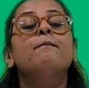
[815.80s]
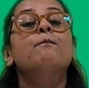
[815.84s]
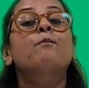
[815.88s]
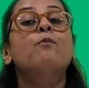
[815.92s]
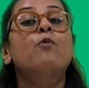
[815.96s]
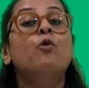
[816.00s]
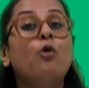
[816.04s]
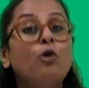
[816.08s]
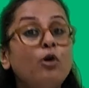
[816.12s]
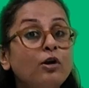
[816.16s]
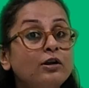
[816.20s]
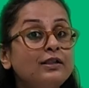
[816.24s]

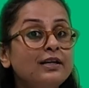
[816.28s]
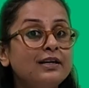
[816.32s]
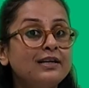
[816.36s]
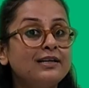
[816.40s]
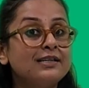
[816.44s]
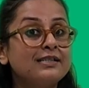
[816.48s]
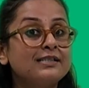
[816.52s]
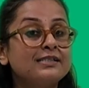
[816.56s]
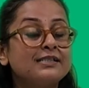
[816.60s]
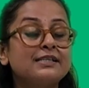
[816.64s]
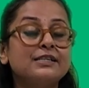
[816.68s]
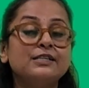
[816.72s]
More the
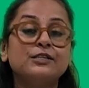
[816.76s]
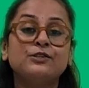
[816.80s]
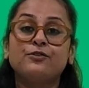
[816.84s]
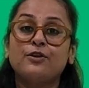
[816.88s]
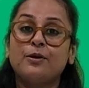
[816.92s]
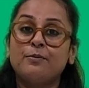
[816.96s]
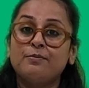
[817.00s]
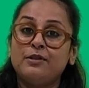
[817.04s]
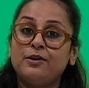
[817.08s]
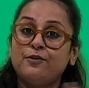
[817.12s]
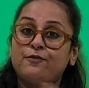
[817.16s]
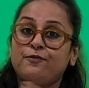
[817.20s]
distance
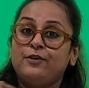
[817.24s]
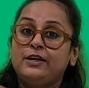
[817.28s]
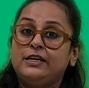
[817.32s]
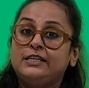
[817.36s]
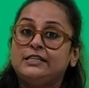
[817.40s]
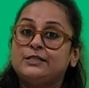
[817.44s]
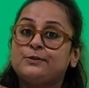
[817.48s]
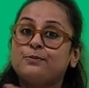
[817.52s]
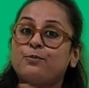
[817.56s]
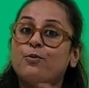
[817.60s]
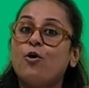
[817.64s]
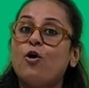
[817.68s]
from the
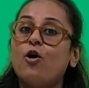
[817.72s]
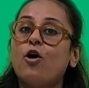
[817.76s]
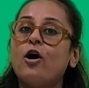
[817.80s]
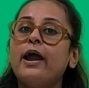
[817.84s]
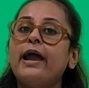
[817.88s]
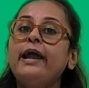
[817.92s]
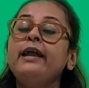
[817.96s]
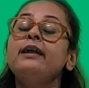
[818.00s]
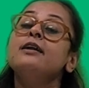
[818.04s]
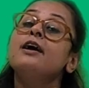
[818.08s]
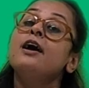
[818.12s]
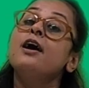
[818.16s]
fixed
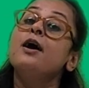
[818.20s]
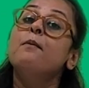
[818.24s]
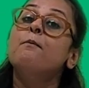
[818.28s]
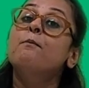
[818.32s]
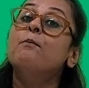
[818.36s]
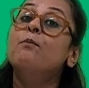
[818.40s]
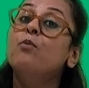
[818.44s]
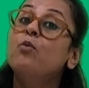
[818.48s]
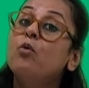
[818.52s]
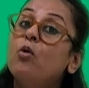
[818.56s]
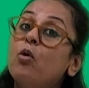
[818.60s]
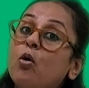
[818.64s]
point,
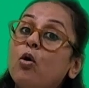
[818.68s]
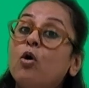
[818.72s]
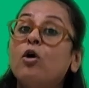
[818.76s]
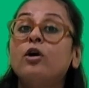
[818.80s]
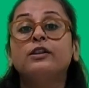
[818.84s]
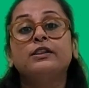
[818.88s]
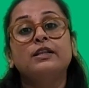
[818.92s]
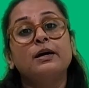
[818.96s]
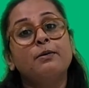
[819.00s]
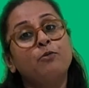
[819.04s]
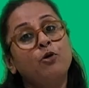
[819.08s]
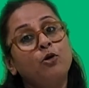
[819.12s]
more
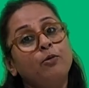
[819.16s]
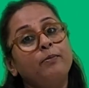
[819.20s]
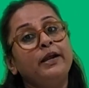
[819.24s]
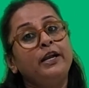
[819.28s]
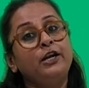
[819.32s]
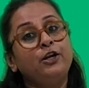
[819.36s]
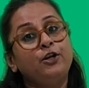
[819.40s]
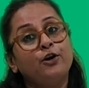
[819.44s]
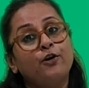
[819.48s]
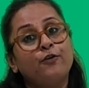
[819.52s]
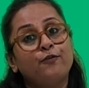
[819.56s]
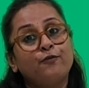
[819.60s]
the
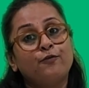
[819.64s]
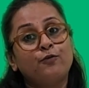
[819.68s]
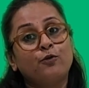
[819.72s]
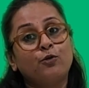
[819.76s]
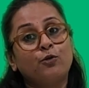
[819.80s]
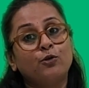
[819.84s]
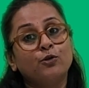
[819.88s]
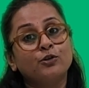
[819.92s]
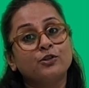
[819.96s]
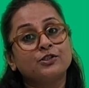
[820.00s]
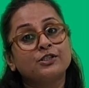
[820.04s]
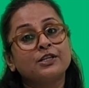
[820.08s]
moment of
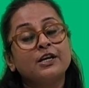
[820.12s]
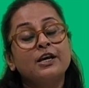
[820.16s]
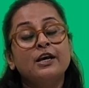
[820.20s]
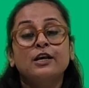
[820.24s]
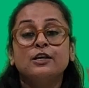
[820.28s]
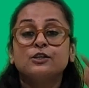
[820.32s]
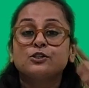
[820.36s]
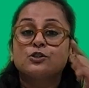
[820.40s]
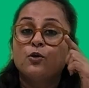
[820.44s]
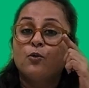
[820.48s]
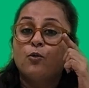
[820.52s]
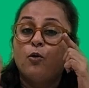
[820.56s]
force.
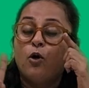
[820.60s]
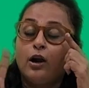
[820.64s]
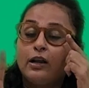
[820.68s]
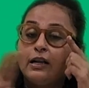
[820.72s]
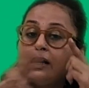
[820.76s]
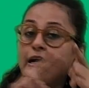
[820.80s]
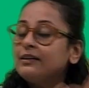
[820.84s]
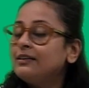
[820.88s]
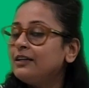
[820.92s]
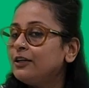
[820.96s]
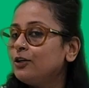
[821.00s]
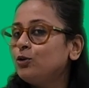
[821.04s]
So what
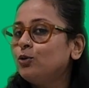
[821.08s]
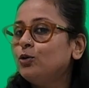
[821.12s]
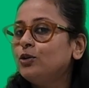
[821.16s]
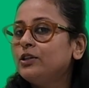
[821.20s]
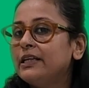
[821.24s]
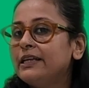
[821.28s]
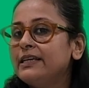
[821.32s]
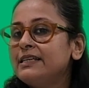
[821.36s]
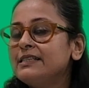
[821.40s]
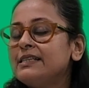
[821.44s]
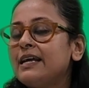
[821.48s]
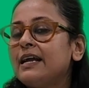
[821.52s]
are the two
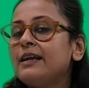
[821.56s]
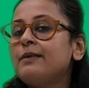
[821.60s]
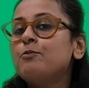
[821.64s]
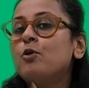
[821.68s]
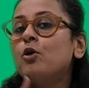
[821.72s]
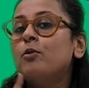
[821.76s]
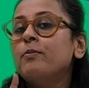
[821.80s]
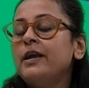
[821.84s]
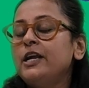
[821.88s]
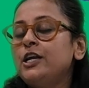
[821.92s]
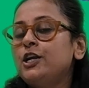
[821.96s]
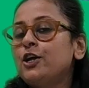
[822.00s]
things that
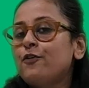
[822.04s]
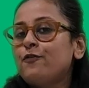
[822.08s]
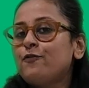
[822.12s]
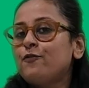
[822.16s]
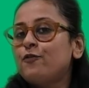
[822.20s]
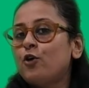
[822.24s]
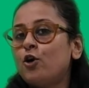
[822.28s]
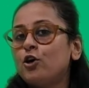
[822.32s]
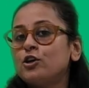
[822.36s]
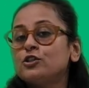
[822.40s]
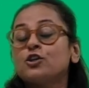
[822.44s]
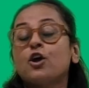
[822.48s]
moment of
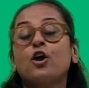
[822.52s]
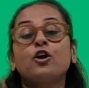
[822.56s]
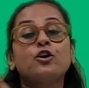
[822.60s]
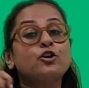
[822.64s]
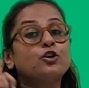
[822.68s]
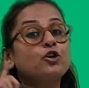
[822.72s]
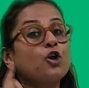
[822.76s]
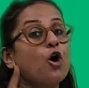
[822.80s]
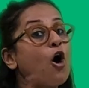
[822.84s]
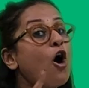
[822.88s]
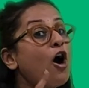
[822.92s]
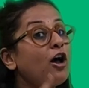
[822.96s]
force or
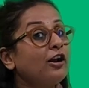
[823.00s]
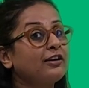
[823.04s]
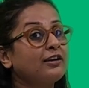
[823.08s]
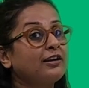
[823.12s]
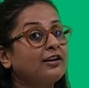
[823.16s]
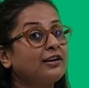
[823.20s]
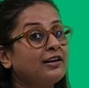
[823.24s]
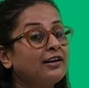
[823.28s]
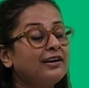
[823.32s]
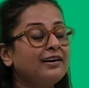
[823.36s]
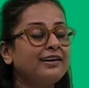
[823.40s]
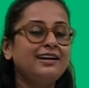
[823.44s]
torque
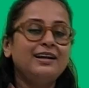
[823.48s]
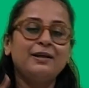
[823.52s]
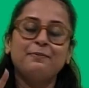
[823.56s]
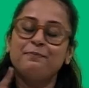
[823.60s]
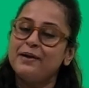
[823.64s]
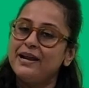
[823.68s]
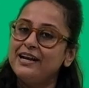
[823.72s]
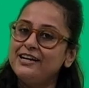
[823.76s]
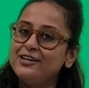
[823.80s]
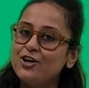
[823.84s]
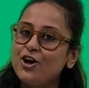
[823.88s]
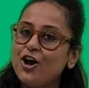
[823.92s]

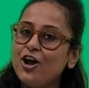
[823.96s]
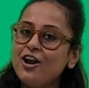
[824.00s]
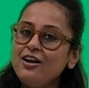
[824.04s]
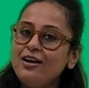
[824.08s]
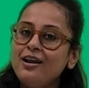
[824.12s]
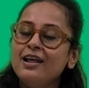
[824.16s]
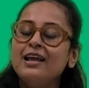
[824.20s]
depend on?